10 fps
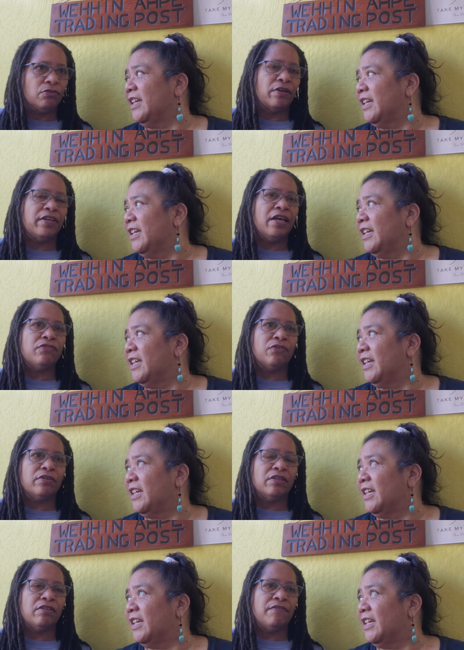Speaker 1: so i guess
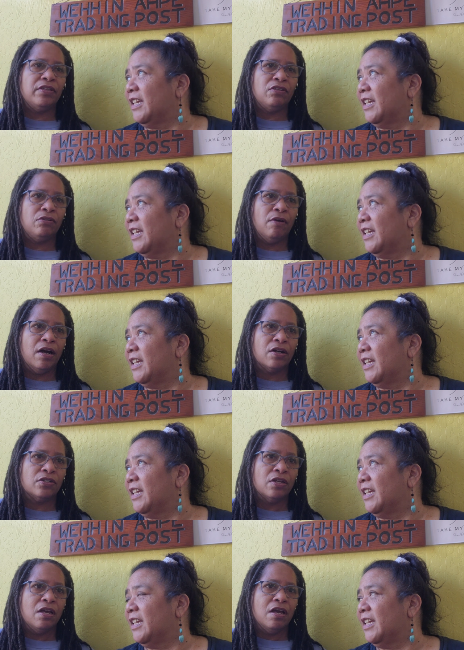during the 72
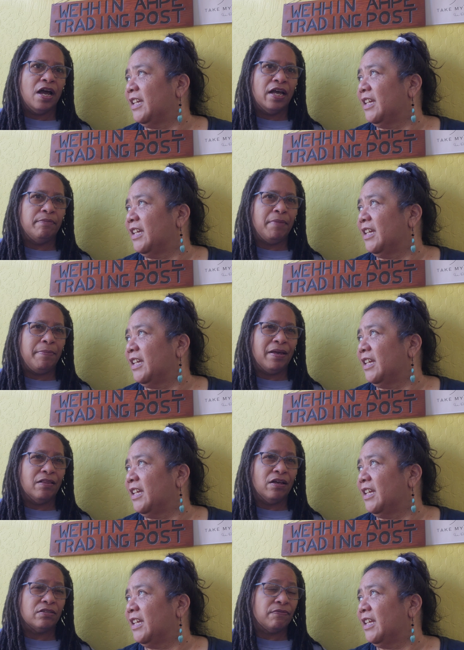hours i maybe i
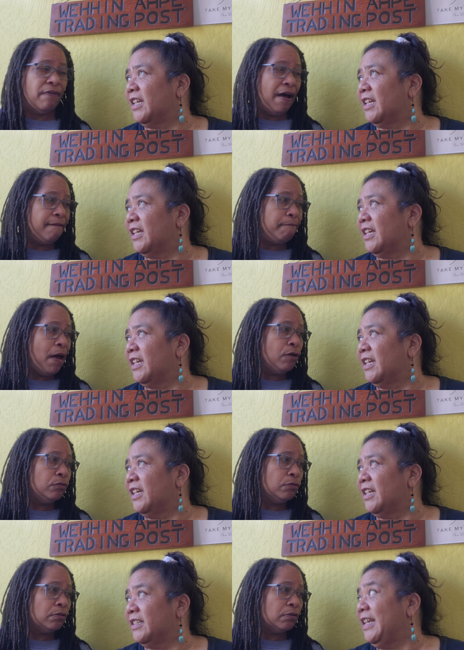lost five
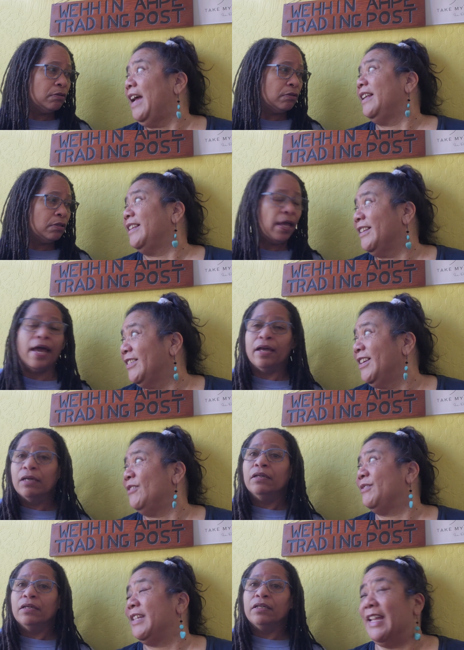pounds
Speaker 2: yeah that's yeah. what
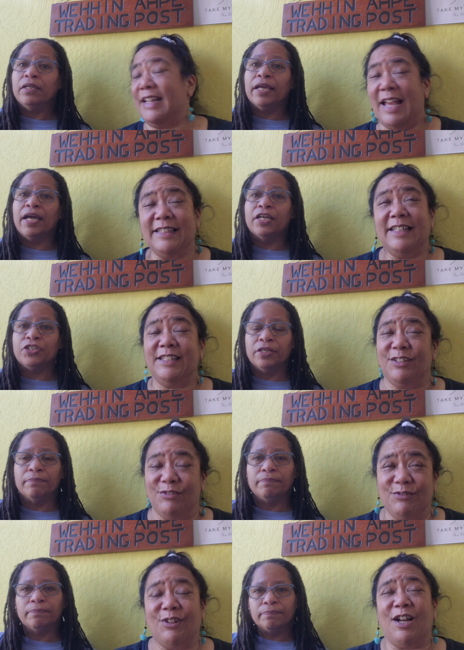i'm saying yeah, i gotcha. think
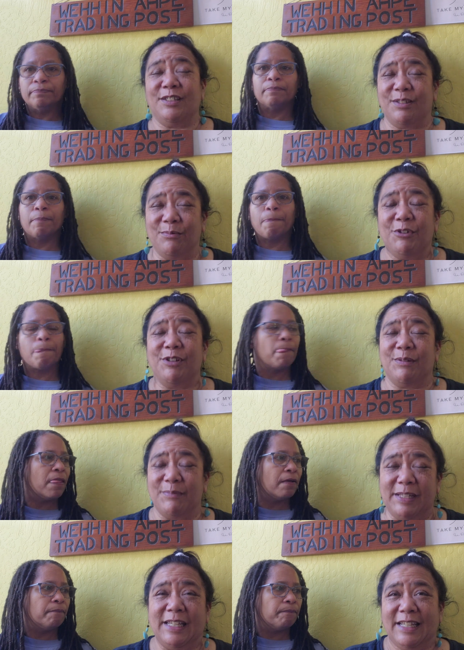you lost more than
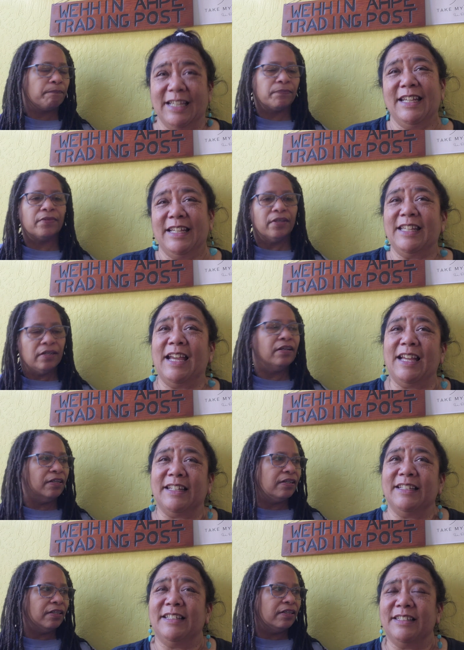me yeah
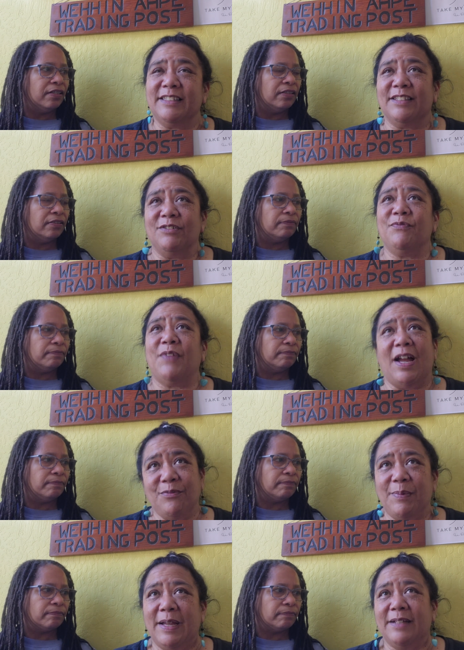so
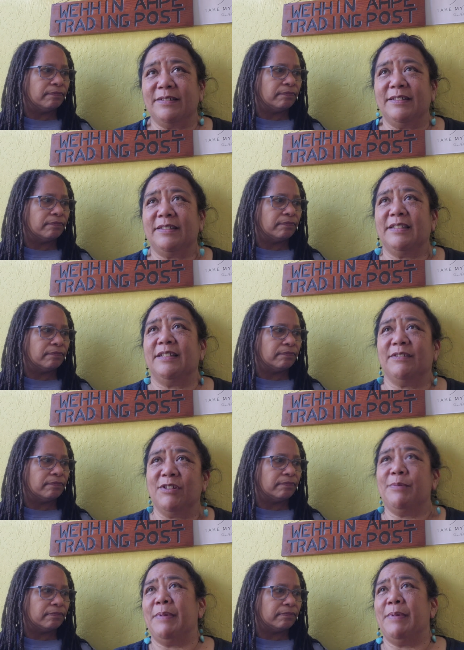five pounds three